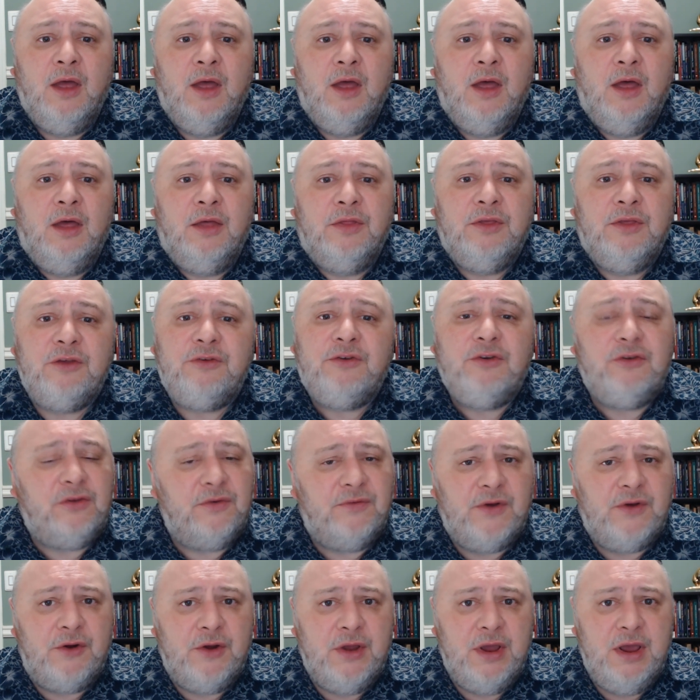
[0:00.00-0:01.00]
This is a
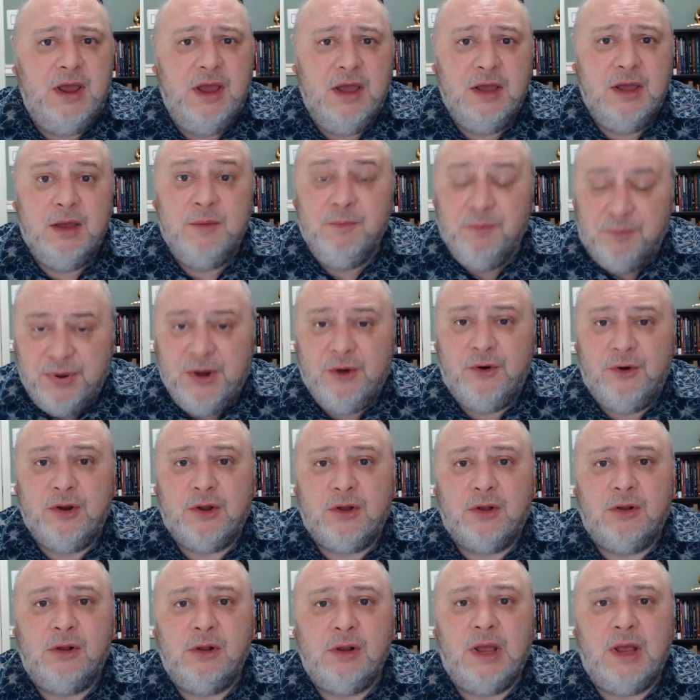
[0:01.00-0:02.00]
very
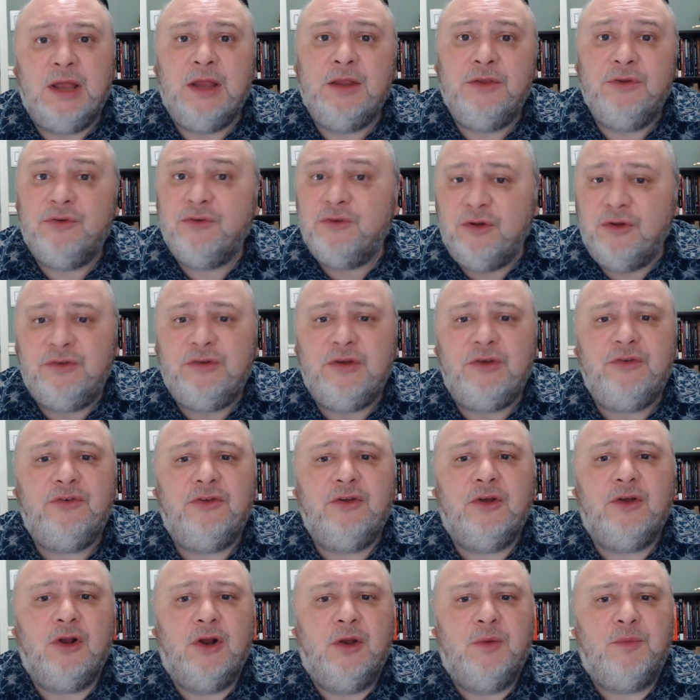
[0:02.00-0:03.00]
empirical and
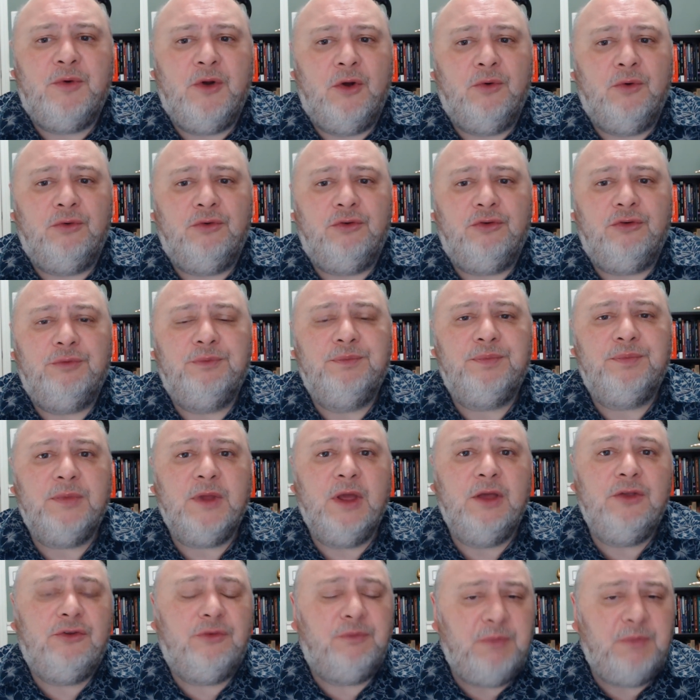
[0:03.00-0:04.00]
statistical approach.
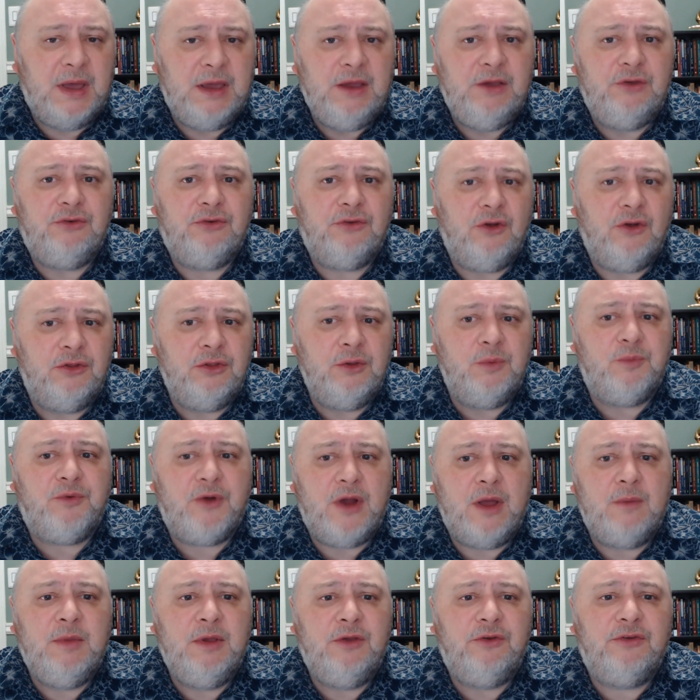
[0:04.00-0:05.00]
It's based on the
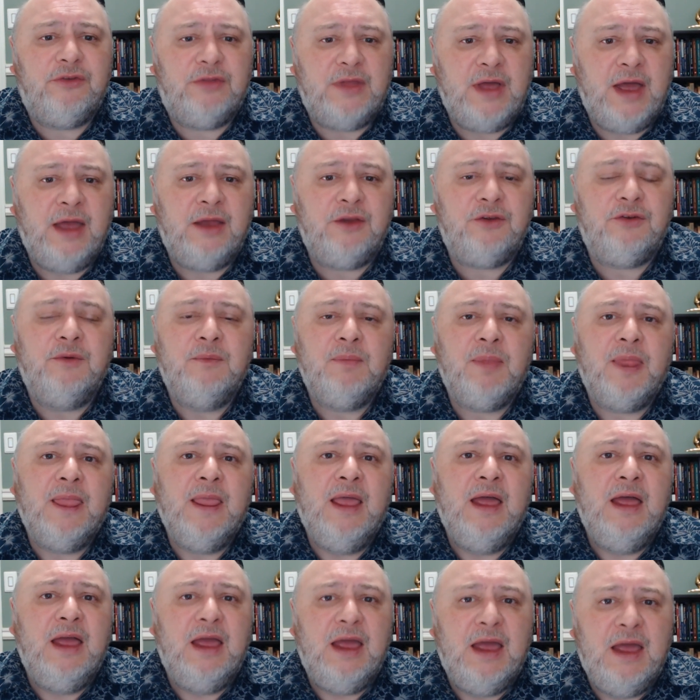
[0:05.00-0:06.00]
premise that
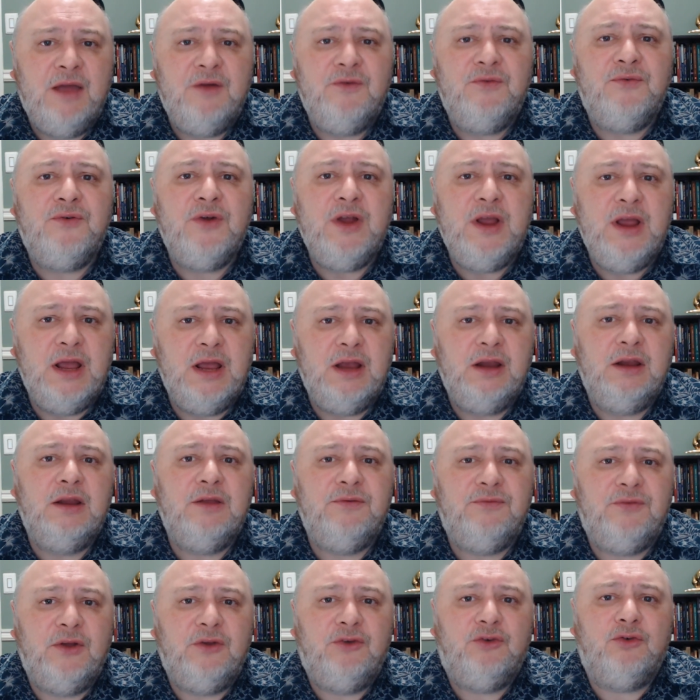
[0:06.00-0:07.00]
every
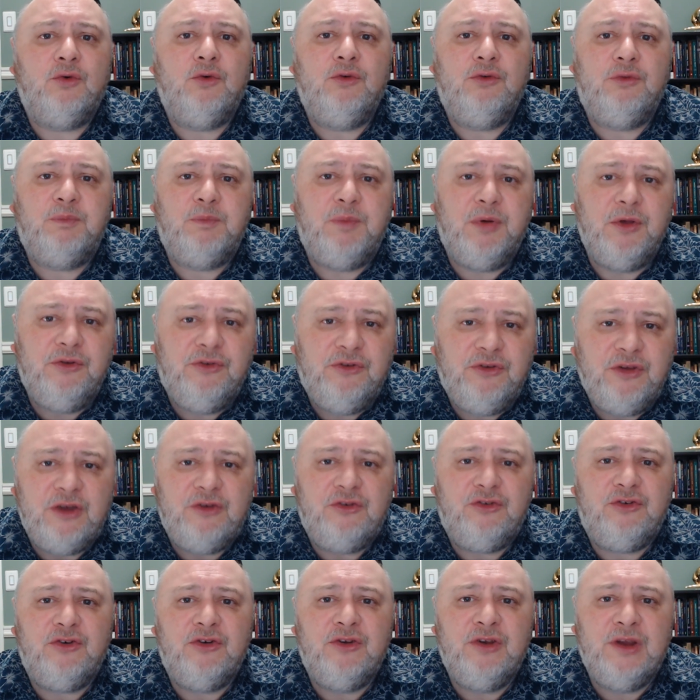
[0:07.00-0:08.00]
individual's
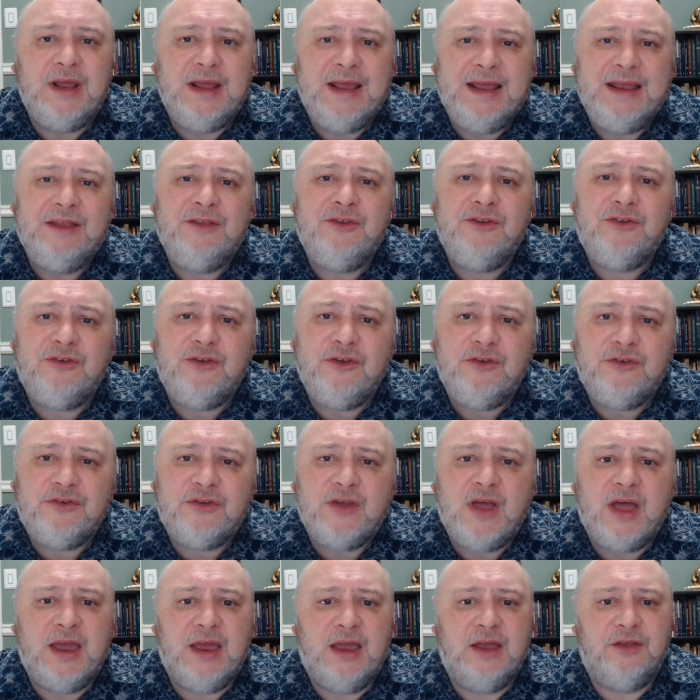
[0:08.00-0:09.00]
position in
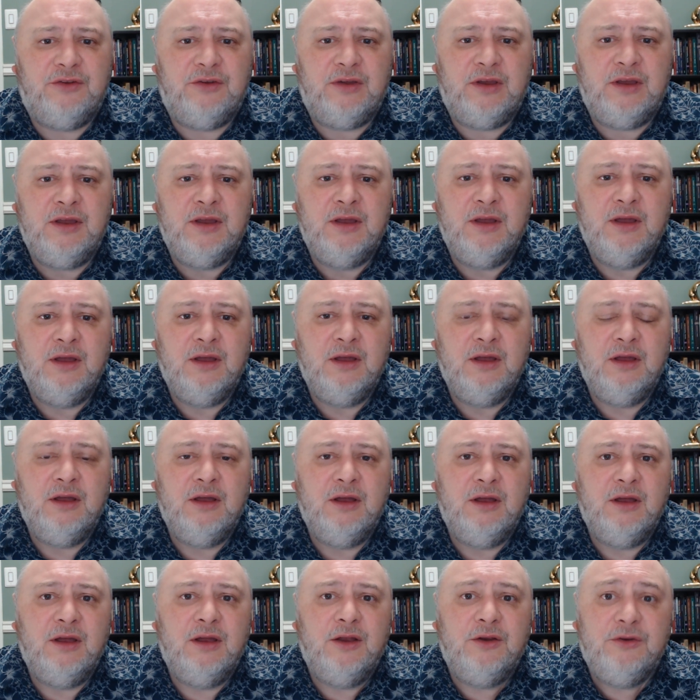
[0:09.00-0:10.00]
society
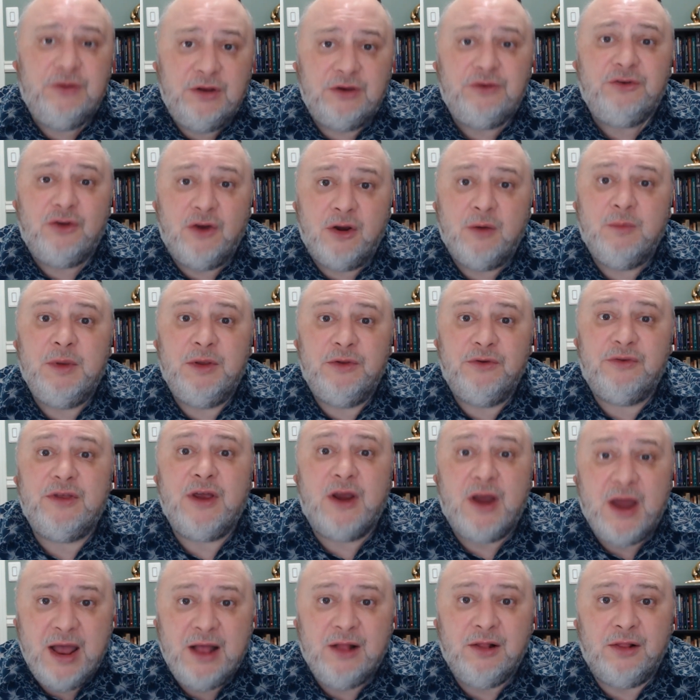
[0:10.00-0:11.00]
determines their
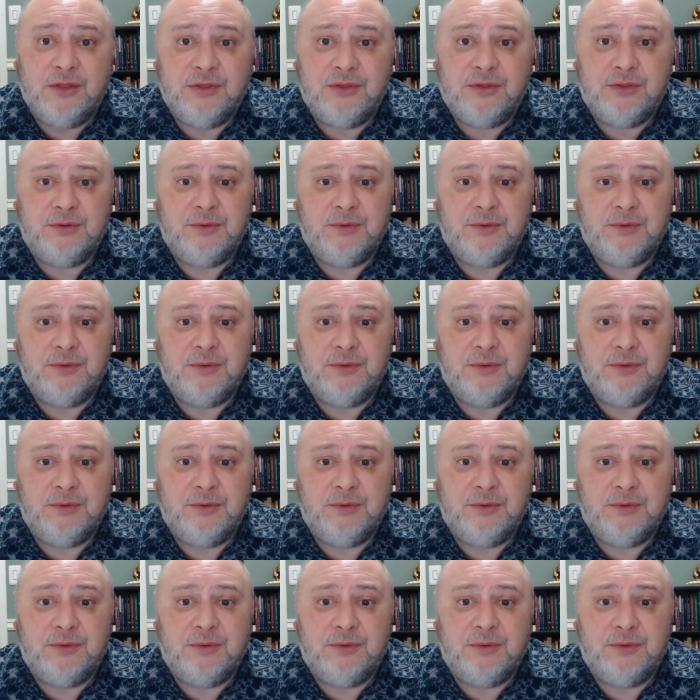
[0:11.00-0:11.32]
health.